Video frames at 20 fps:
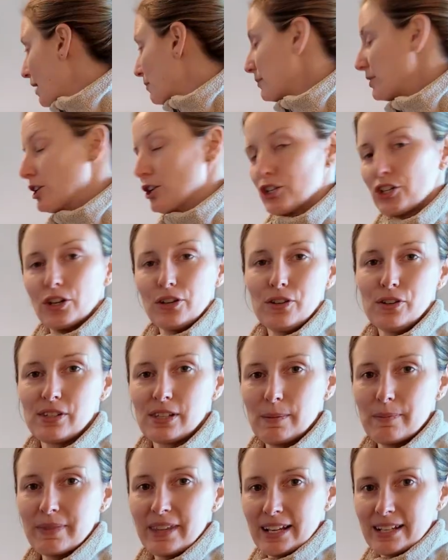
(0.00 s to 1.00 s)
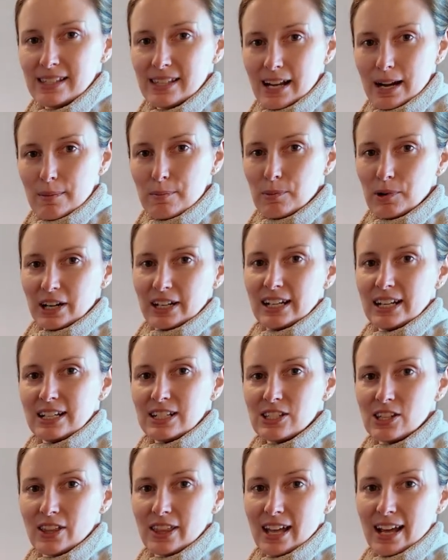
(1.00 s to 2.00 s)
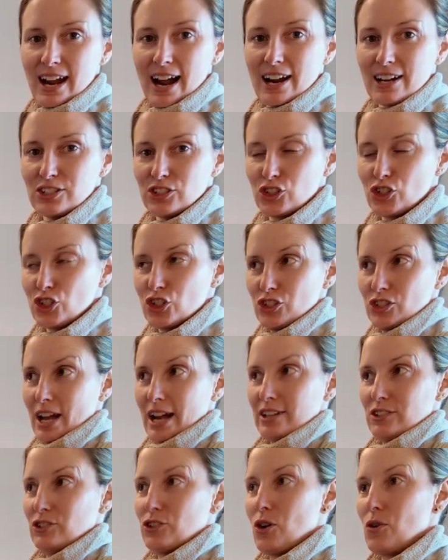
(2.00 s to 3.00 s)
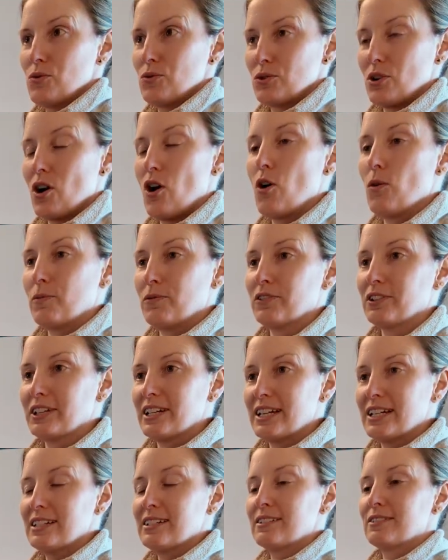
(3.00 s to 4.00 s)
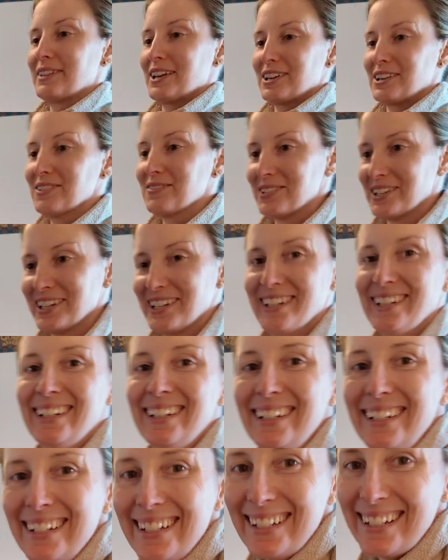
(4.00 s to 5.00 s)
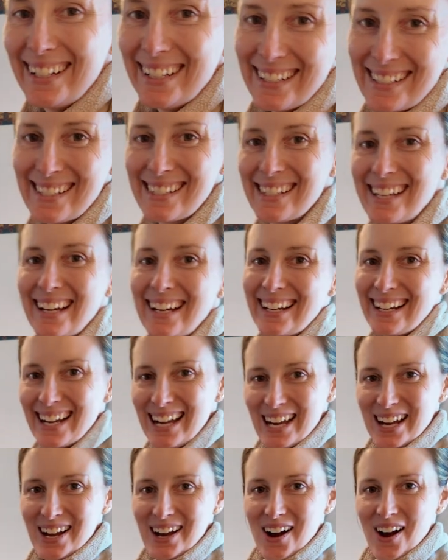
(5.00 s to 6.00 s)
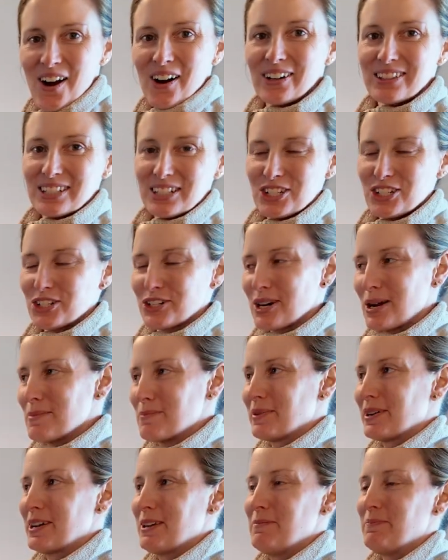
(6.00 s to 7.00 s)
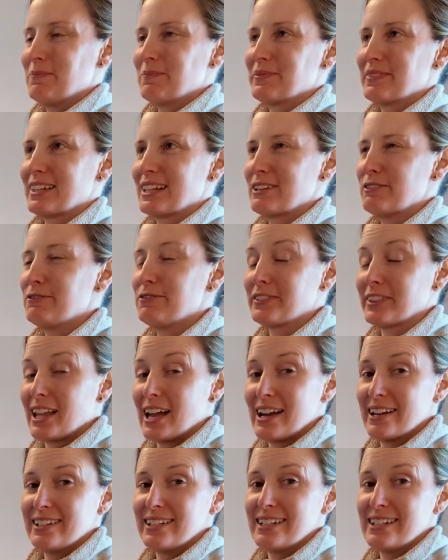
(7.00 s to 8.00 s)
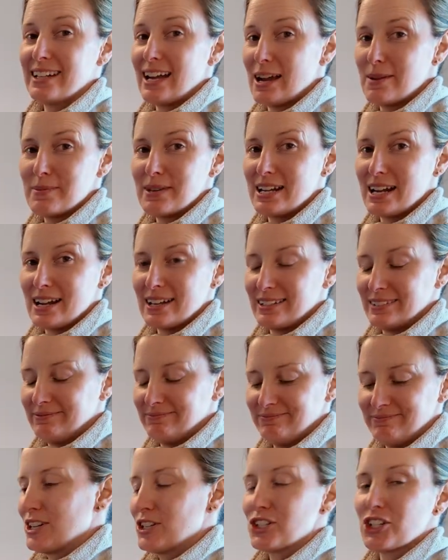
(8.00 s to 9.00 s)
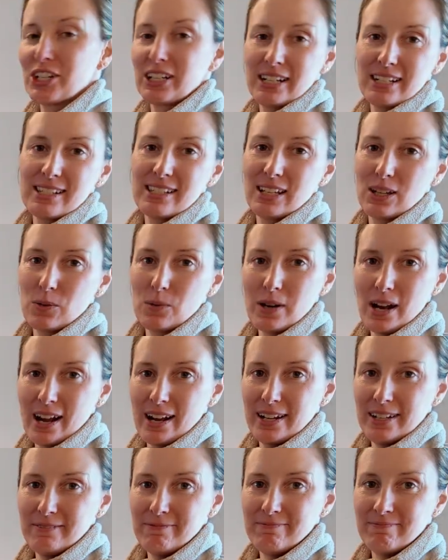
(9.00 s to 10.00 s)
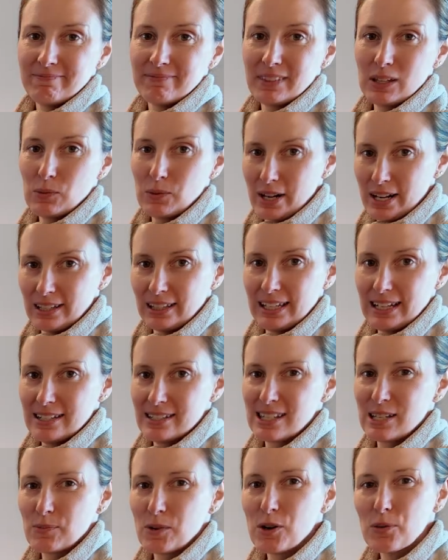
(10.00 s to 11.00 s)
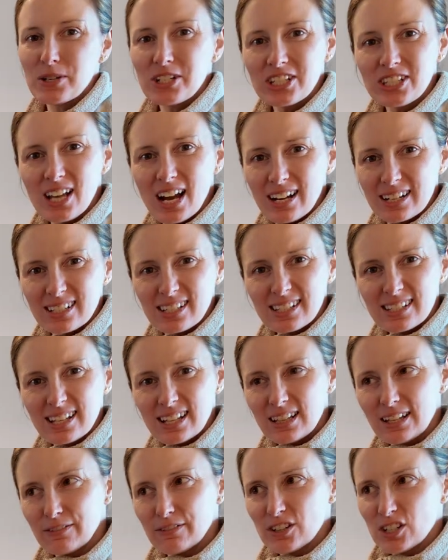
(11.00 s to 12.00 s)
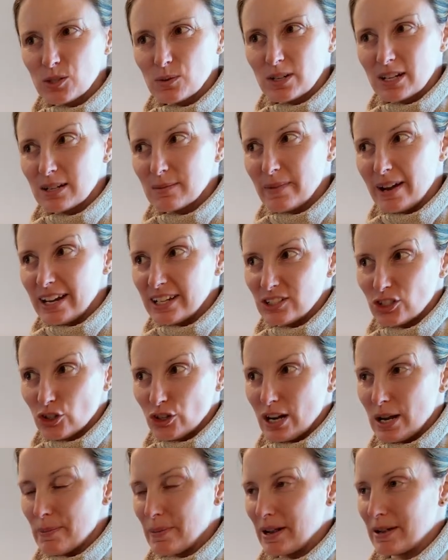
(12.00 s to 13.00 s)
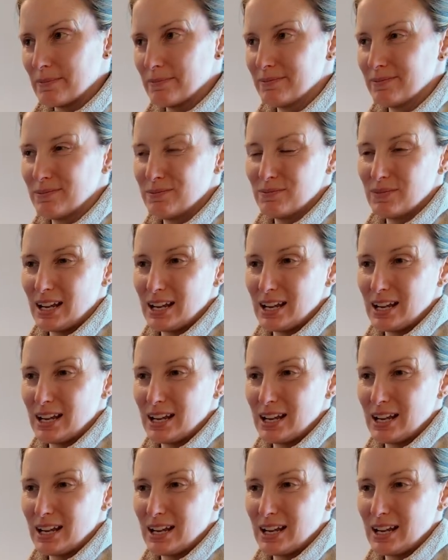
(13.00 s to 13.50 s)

I'm gonna show you some things that I'm bringing so that I don't, hopefully, knock on wood, get sick on this trip, but flying, I mean, I usually get sick when I land somewhere, which sucks because then the first week of my trip, I'm